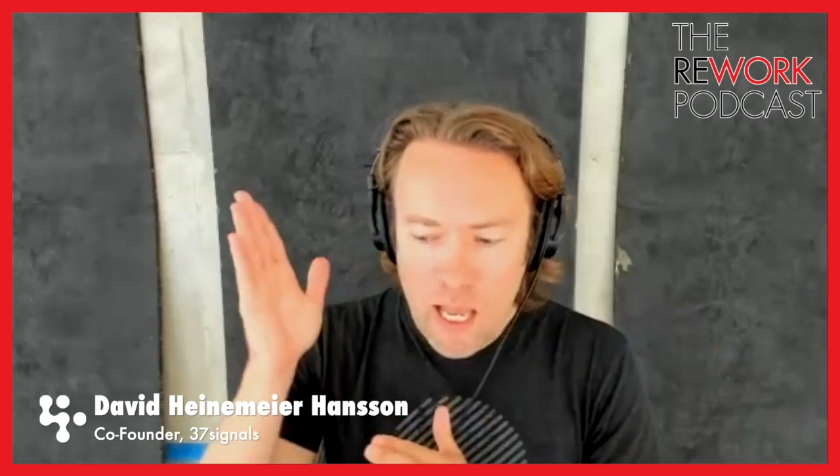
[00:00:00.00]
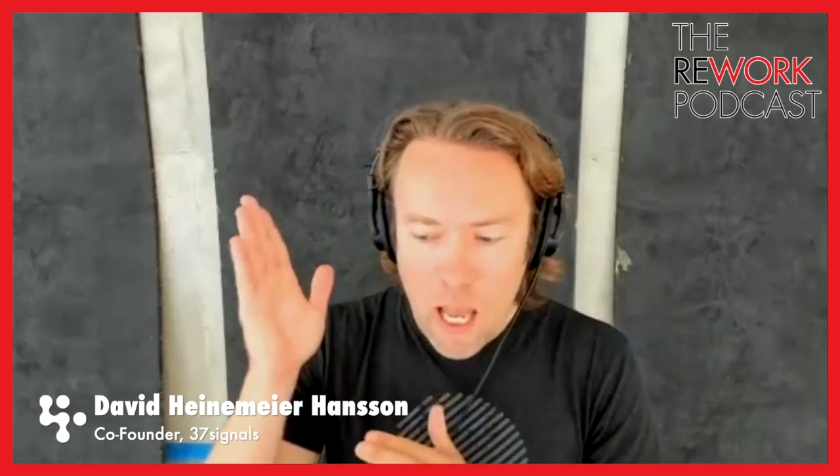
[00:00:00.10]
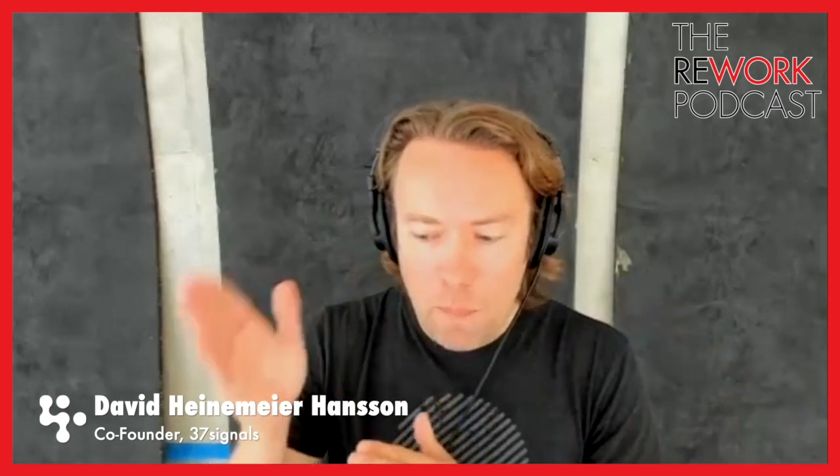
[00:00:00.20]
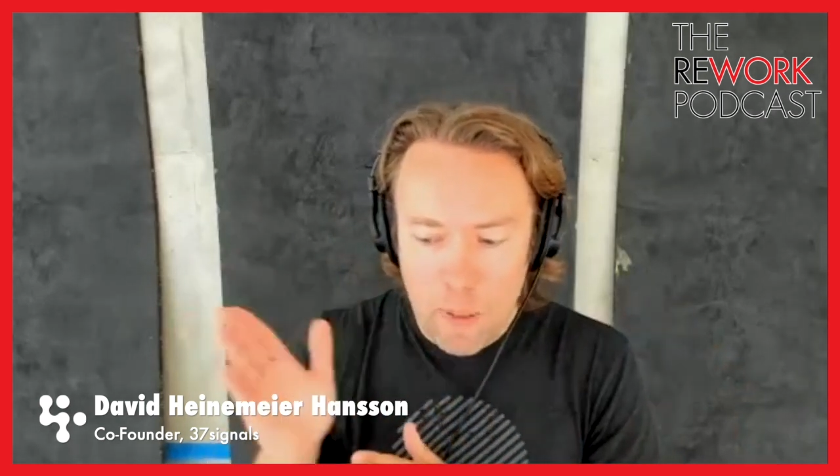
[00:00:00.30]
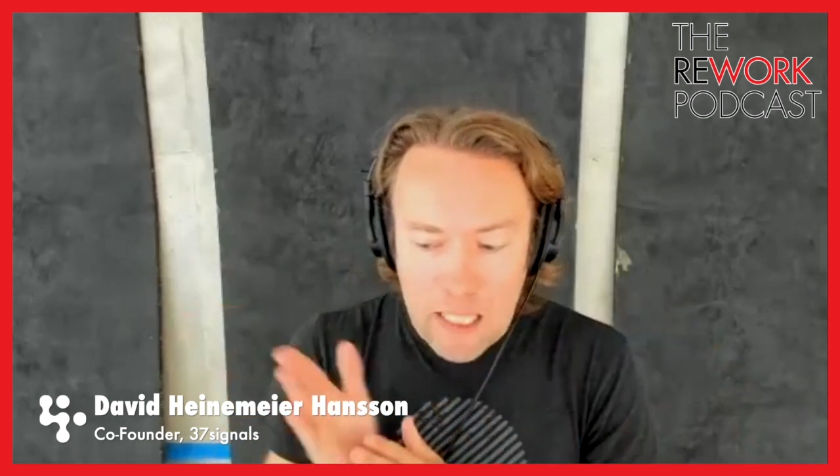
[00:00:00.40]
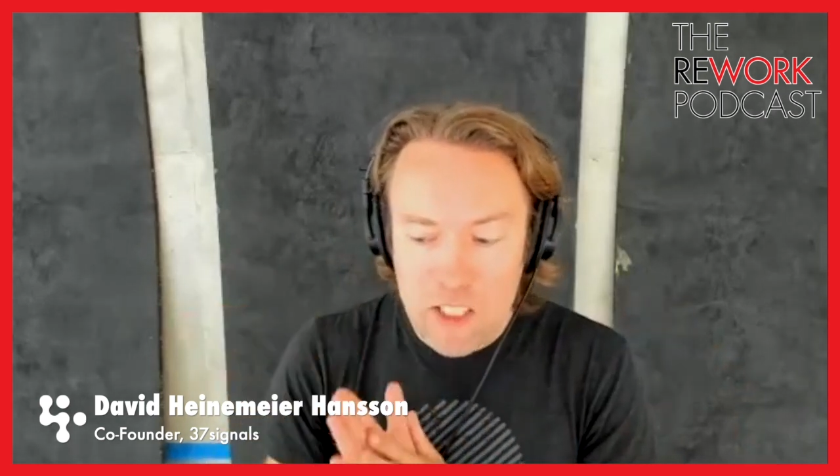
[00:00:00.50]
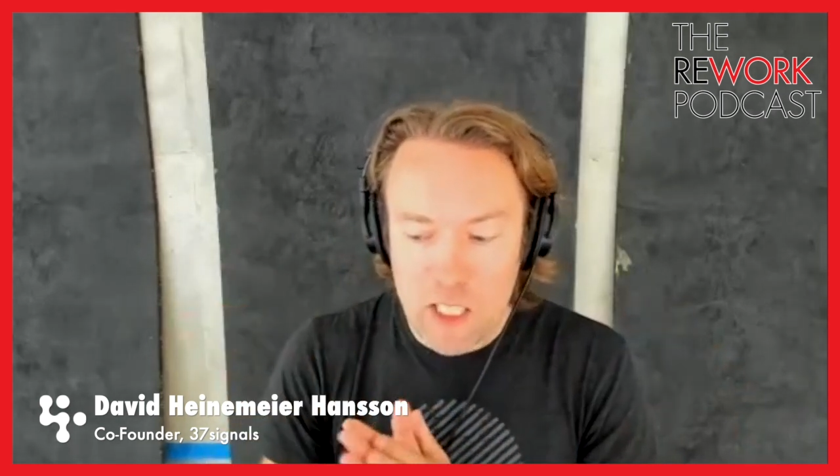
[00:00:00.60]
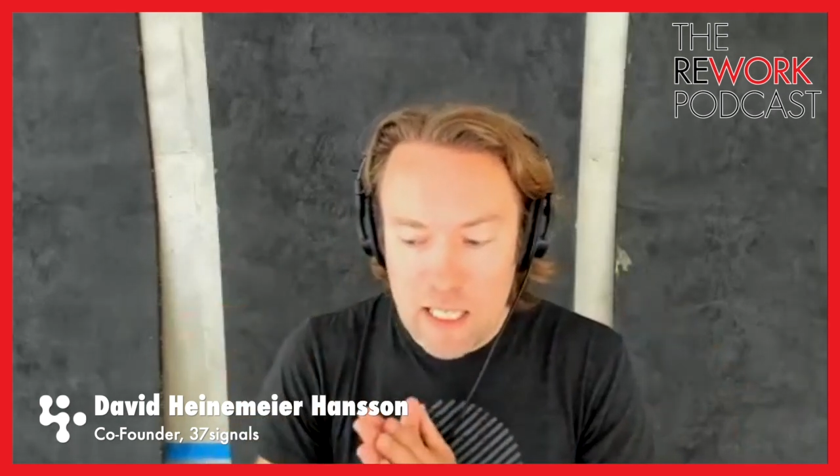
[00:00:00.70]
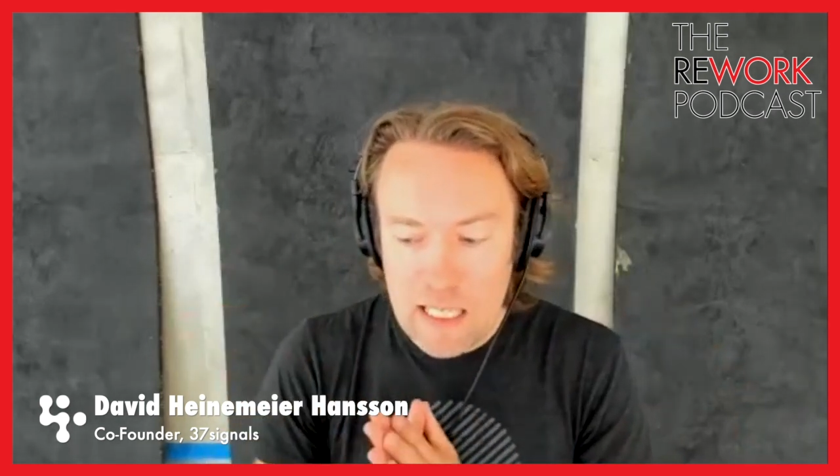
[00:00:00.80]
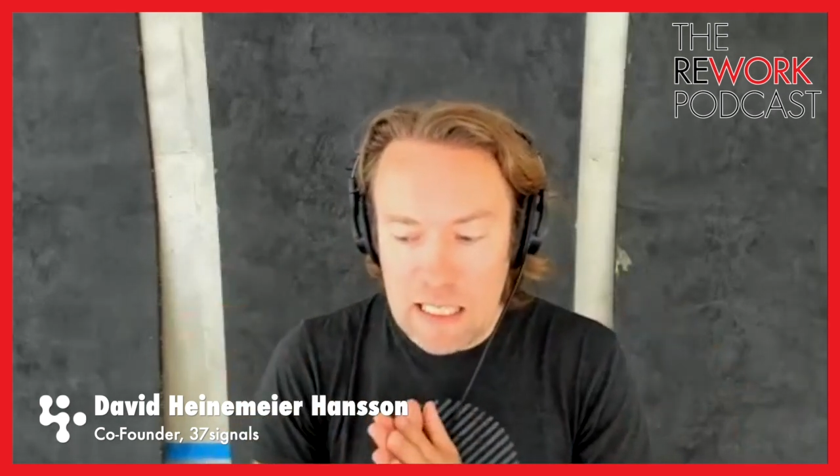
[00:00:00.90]
A pitch
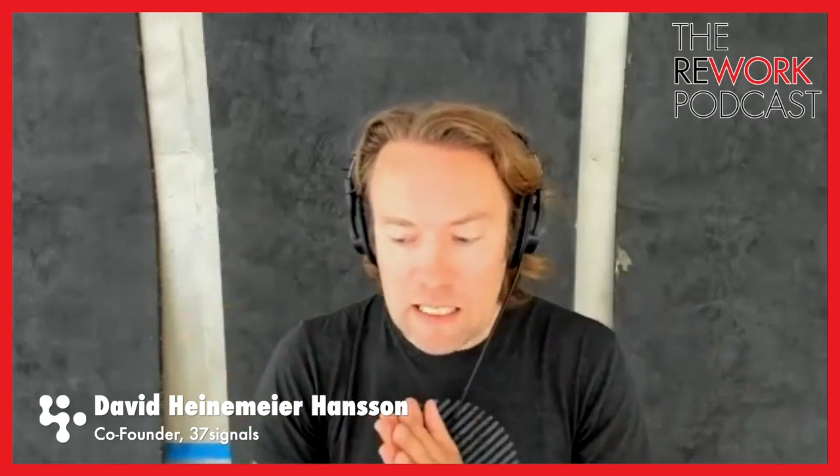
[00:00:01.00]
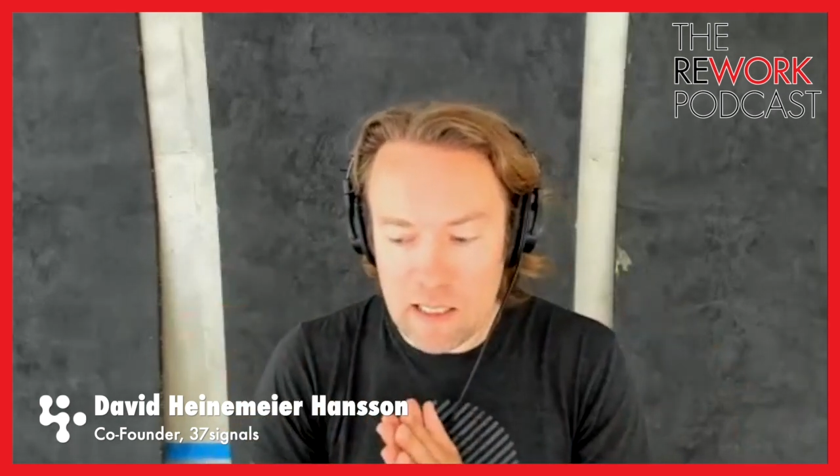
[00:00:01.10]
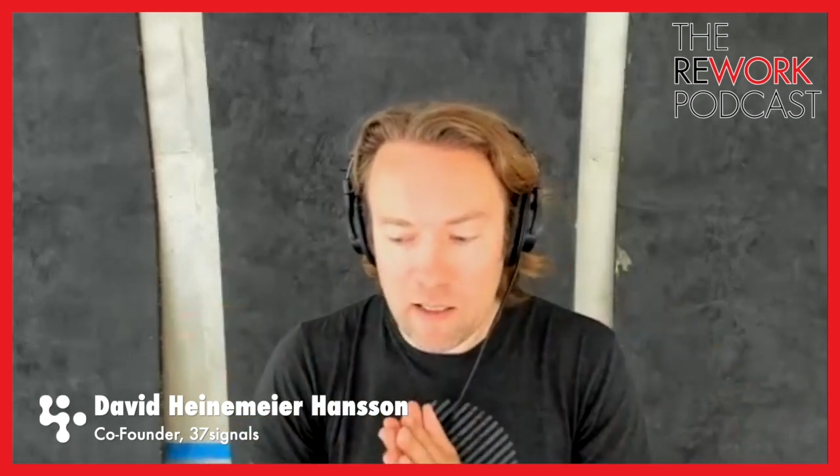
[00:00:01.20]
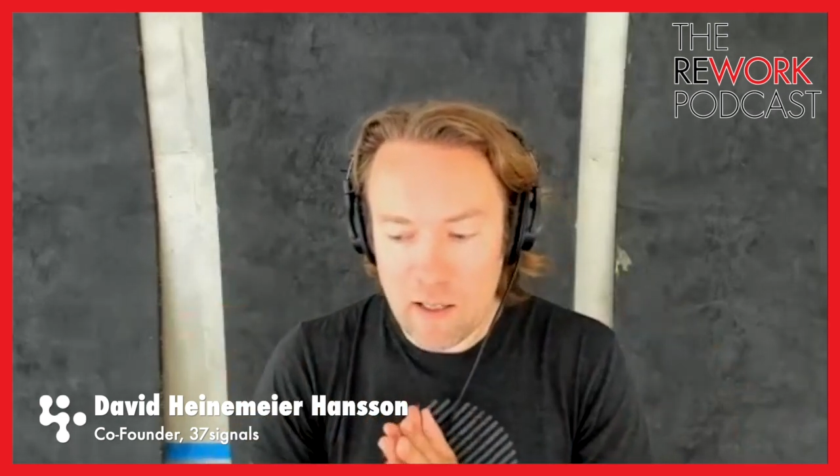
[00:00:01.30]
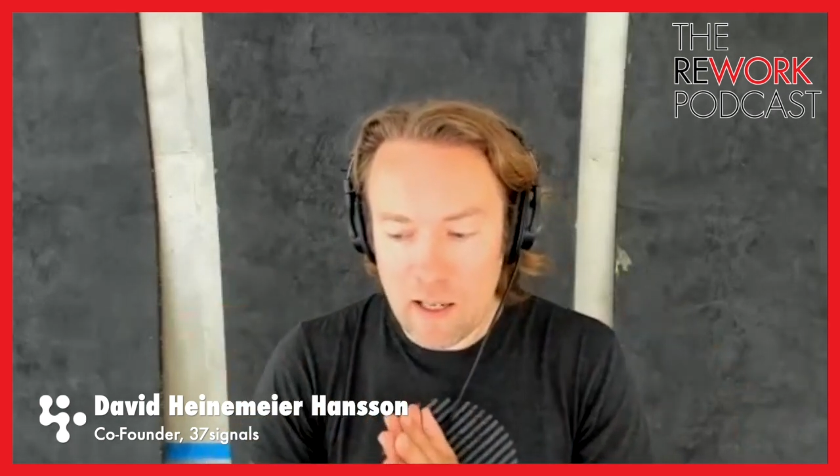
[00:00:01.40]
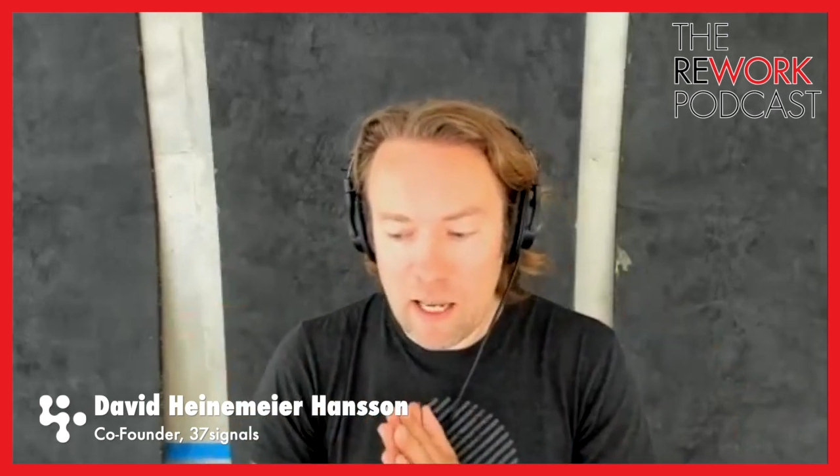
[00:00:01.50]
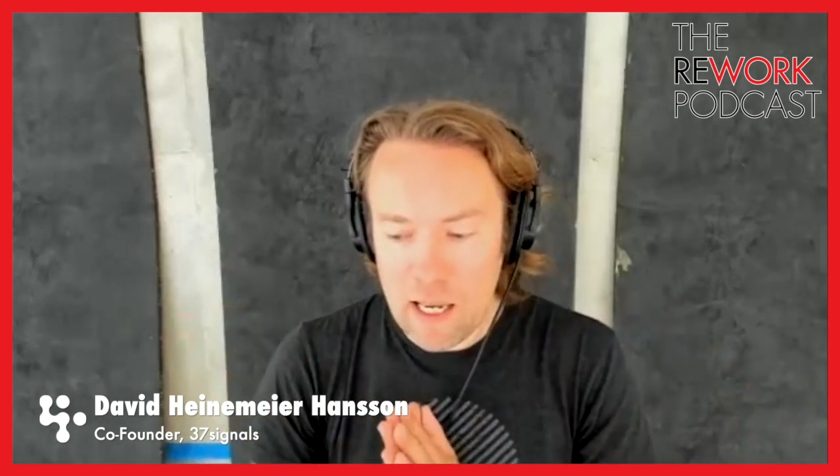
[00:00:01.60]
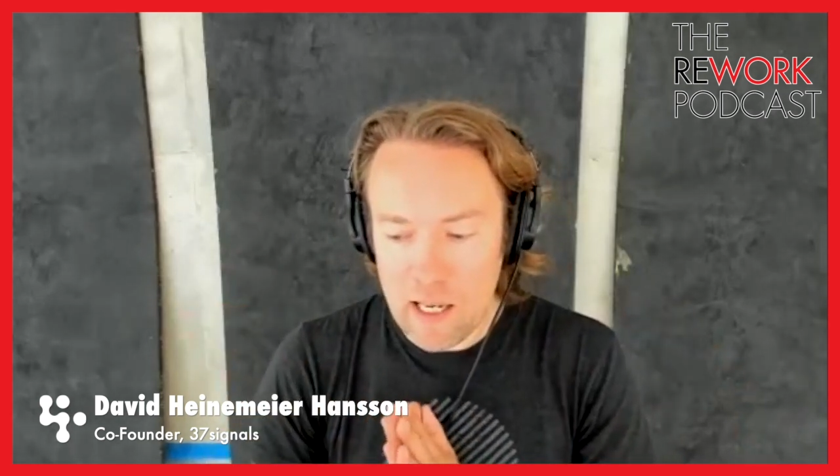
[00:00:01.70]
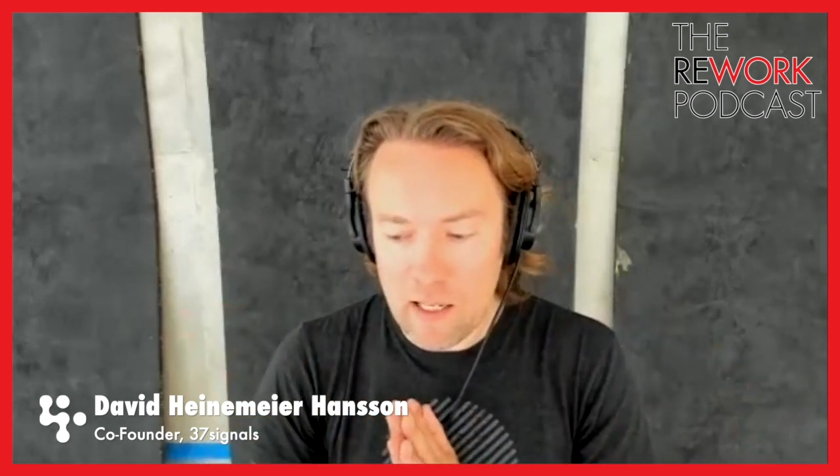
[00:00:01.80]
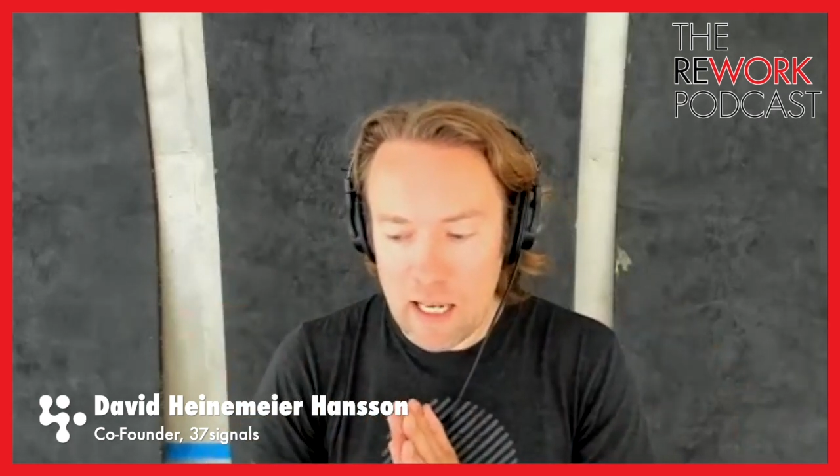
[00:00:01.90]
is
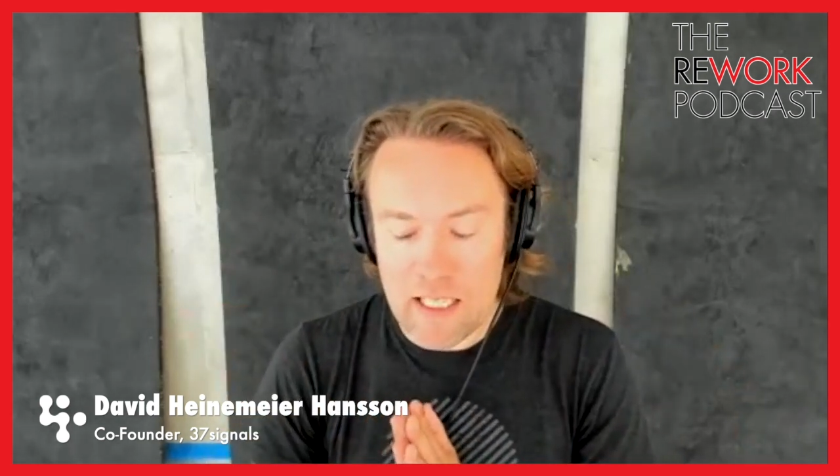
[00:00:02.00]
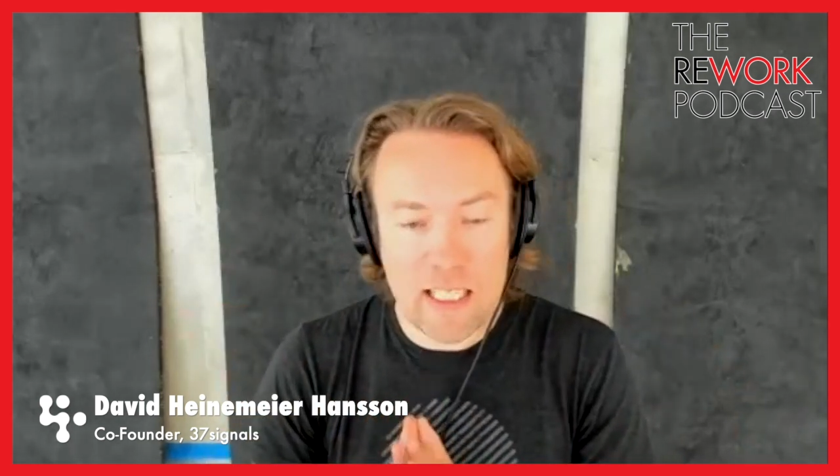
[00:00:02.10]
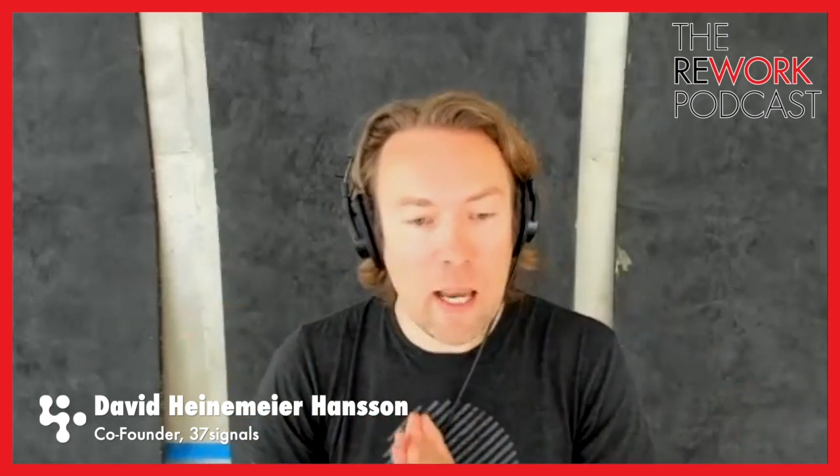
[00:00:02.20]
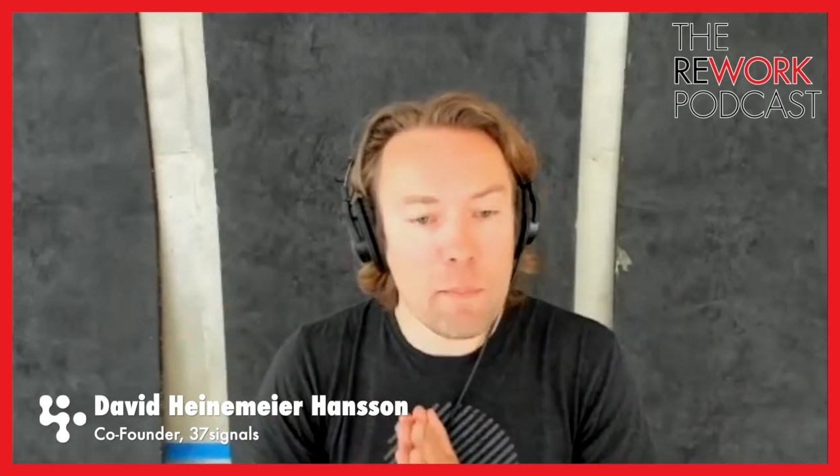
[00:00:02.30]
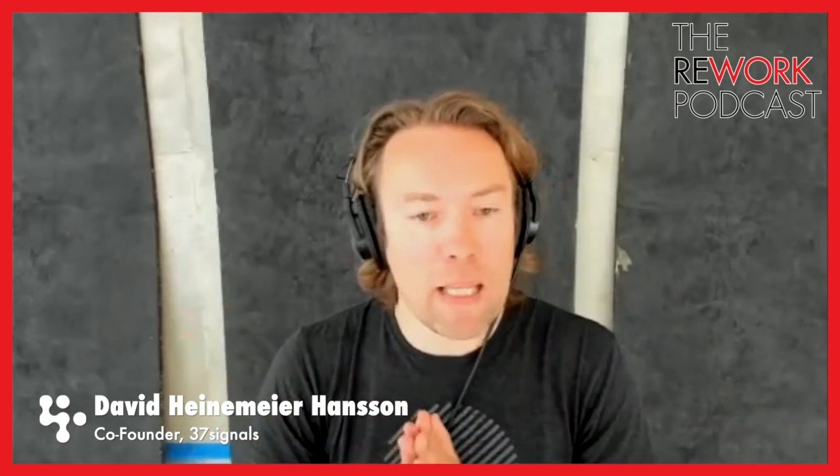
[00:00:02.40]
a attempt